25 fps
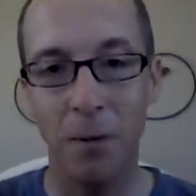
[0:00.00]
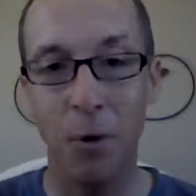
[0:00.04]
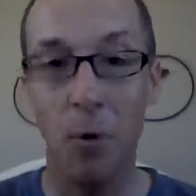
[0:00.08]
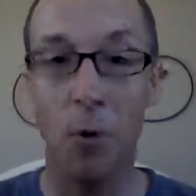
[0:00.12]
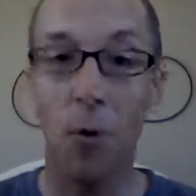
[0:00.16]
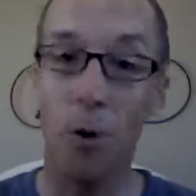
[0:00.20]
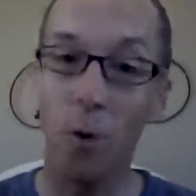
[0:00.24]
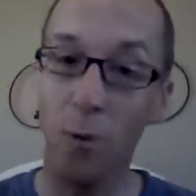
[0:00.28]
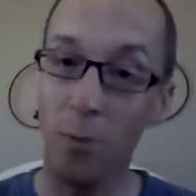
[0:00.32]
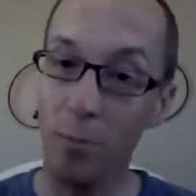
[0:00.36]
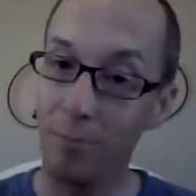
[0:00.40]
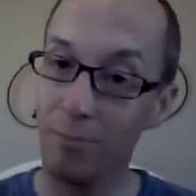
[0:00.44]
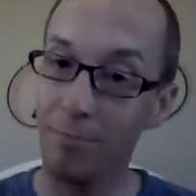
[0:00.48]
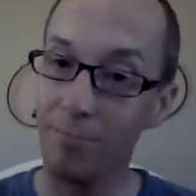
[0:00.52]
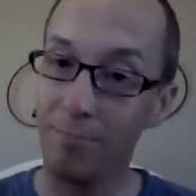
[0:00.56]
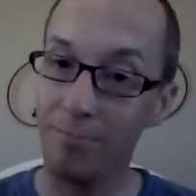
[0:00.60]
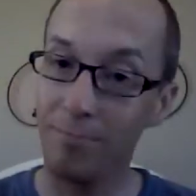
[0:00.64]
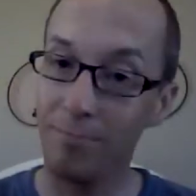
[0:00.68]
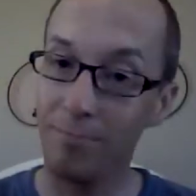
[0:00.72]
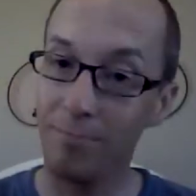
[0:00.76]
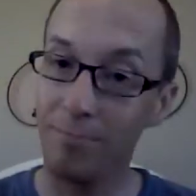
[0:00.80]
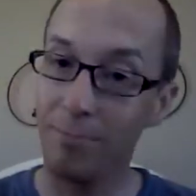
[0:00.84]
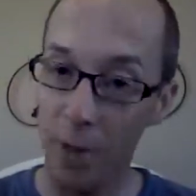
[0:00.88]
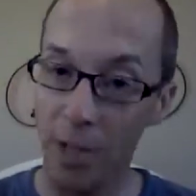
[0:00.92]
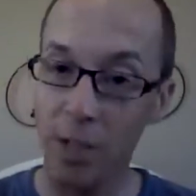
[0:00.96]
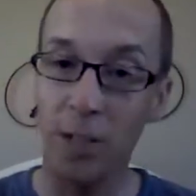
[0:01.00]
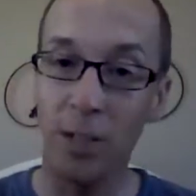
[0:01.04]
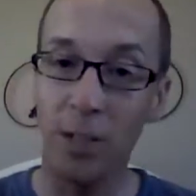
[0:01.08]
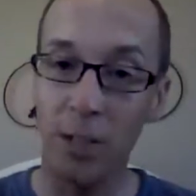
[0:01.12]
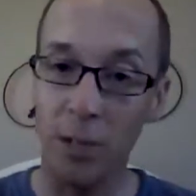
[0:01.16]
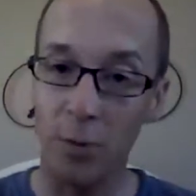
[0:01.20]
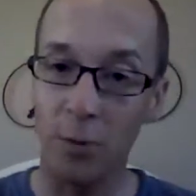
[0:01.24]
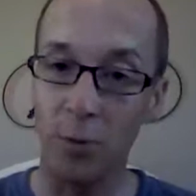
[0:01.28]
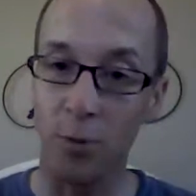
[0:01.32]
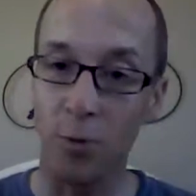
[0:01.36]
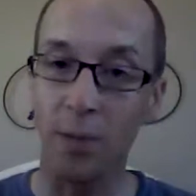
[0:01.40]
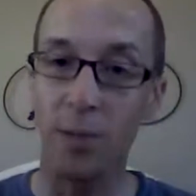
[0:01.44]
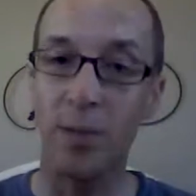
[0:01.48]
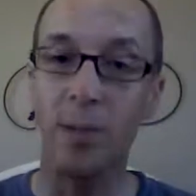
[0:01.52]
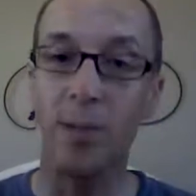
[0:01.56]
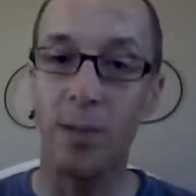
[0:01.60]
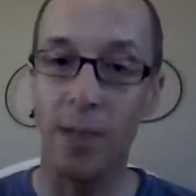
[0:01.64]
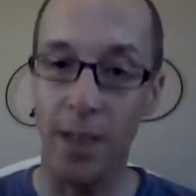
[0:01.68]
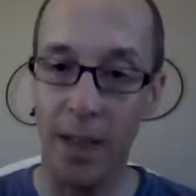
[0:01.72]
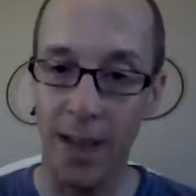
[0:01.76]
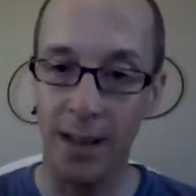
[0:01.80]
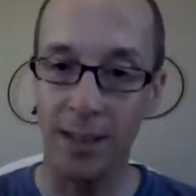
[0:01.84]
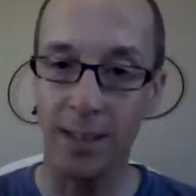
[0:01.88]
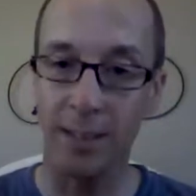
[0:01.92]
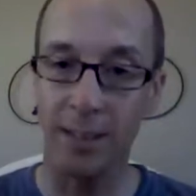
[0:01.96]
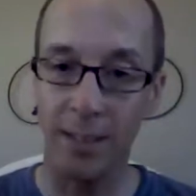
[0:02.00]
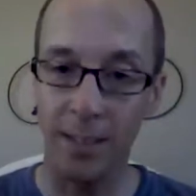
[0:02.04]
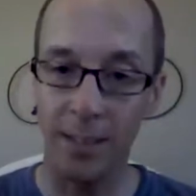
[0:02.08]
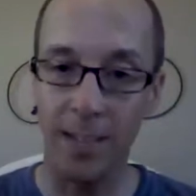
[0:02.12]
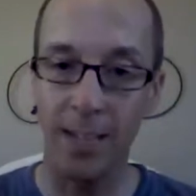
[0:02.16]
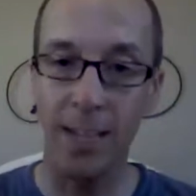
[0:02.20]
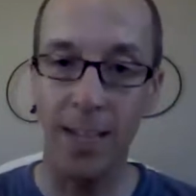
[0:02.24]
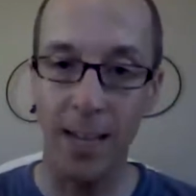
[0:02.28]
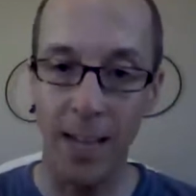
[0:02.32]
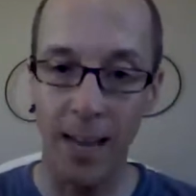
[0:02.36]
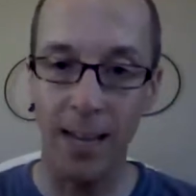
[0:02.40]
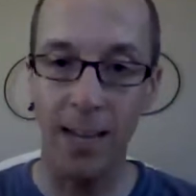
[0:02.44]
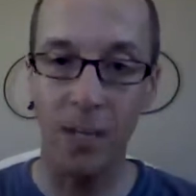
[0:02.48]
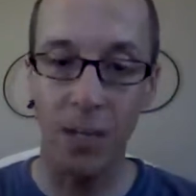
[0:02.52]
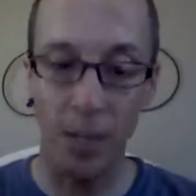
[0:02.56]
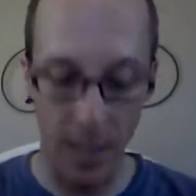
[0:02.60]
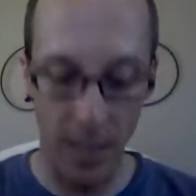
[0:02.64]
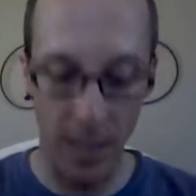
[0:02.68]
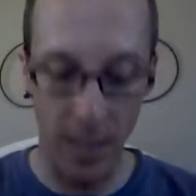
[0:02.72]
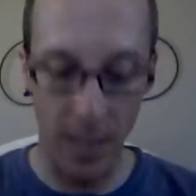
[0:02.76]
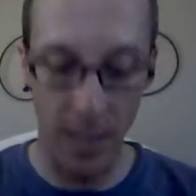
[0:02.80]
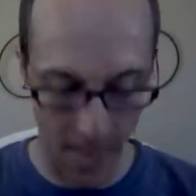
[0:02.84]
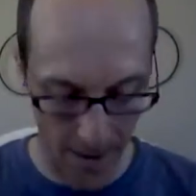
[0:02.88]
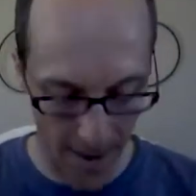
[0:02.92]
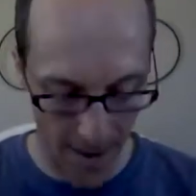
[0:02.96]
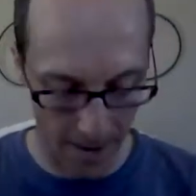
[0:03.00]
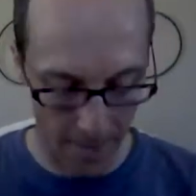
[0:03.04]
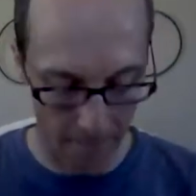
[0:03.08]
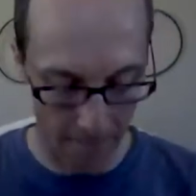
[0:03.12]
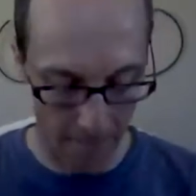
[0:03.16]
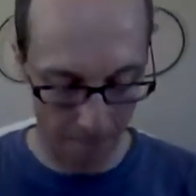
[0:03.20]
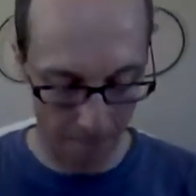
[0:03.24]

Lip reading: Or we just use then, T-H-E-N.